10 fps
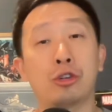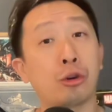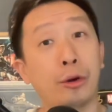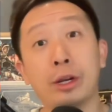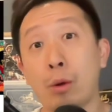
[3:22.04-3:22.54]

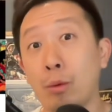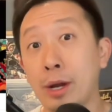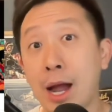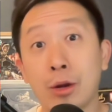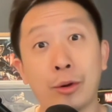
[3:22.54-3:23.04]
showing that we're
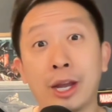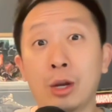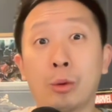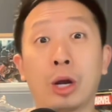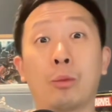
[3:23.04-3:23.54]
not going
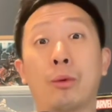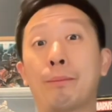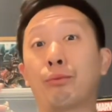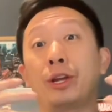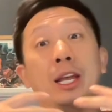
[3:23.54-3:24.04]
anywhere. We're
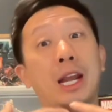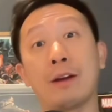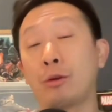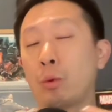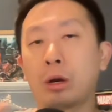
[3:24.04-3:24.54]
bringing
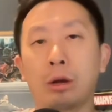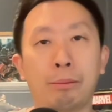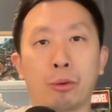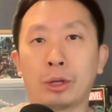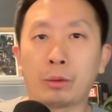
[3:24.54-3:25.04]
everyone on
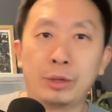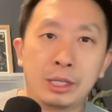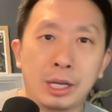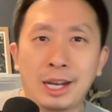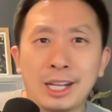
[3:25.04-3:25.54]
board. Like we
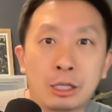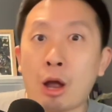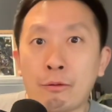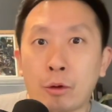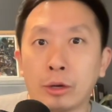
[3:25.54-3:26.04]
said, it's
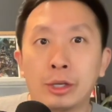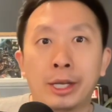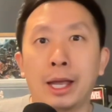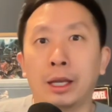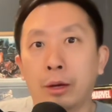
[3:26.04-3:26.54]
software. You
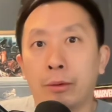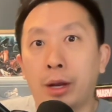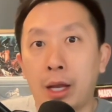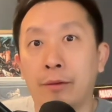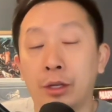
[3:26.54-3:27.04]
can't get rid
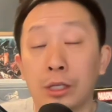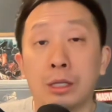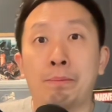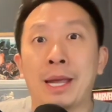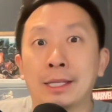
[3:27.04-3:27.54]
of N F Ts. It's
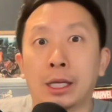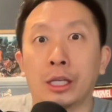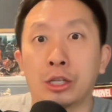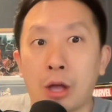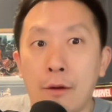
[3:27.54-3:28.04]

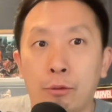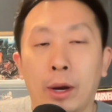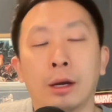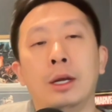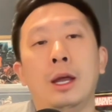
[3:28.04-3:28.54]
basically
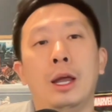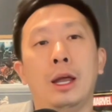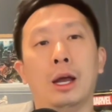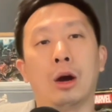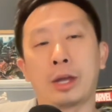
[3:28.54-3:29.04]
software.
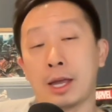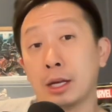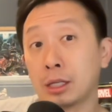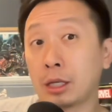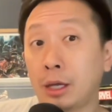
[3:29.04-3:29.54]
Okay,
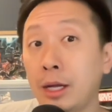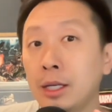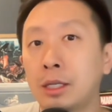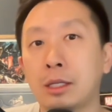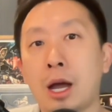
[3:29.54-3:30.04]
Solana
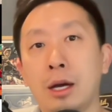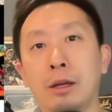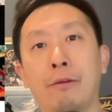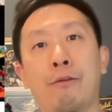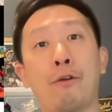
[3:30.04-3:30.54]

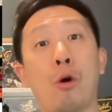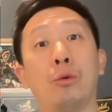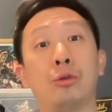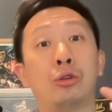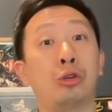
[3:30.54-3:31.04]
Saga
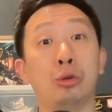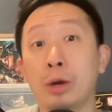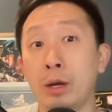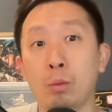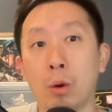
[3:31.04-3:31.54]
Phone two
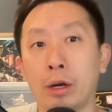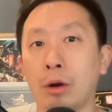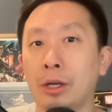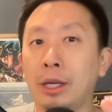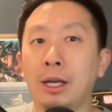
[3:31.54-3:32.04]
and one
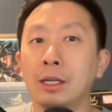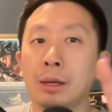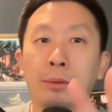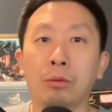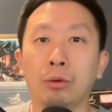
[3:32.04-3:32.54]
are getting
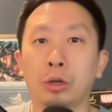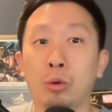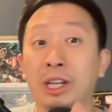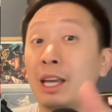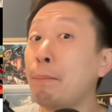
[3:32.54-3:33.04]
something really
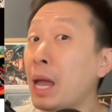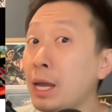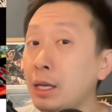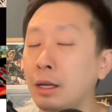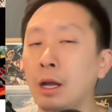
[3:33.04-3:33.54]
cool. They get
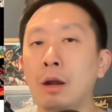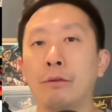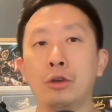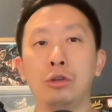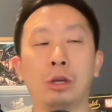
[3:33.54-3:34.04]
paid
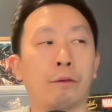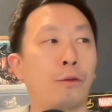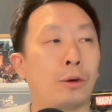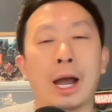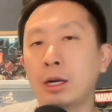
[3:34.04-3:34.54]
for using their
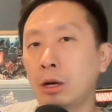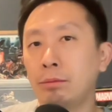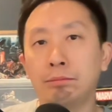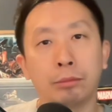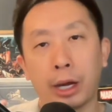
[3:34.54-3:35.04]
phone. I know,
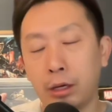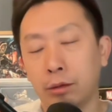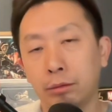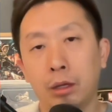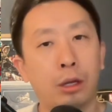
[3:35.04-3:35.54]
I
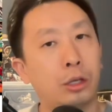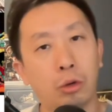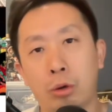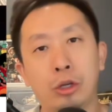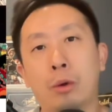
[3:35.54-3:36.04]
know.
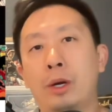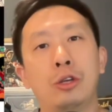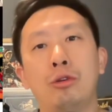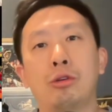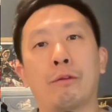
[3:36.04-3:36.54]
You, you don't want
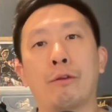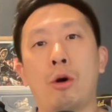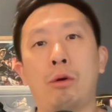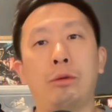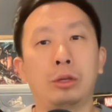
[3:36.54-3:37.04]
to use your
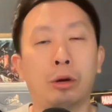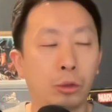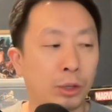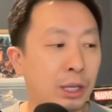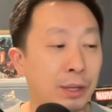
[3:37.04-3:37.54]
phone. You know,
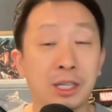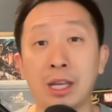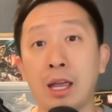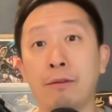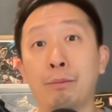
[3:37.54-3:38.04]
you want to keep it
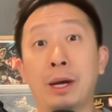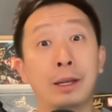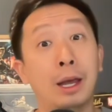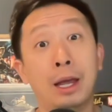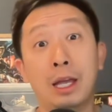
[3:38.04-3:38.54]
safe. But
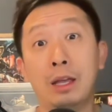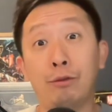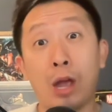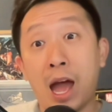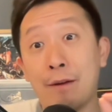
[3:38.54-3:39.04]
if
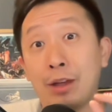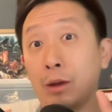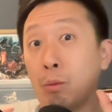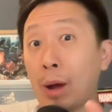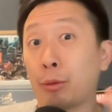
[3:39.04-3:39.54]
you have
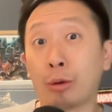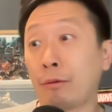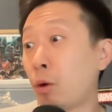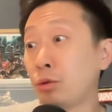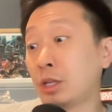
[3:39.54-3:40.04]
a Web three
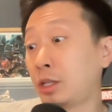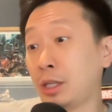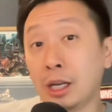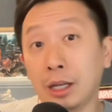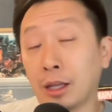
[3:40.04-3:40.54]
phone just
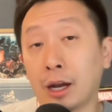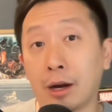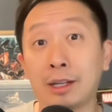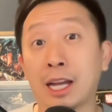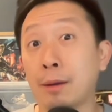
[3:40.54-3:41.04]
sitting
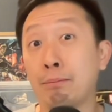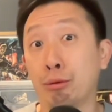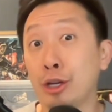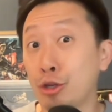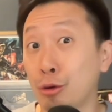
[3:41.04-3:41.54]
there that could
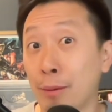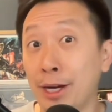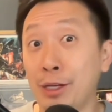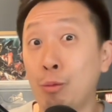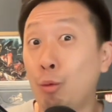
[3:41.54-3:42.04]
print you
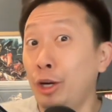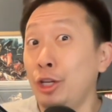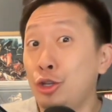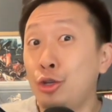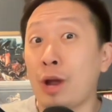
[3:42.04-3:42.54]
money,
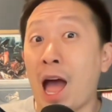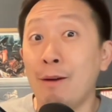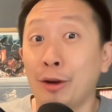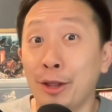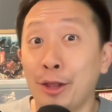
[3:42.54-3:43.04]
wouldn't you have one of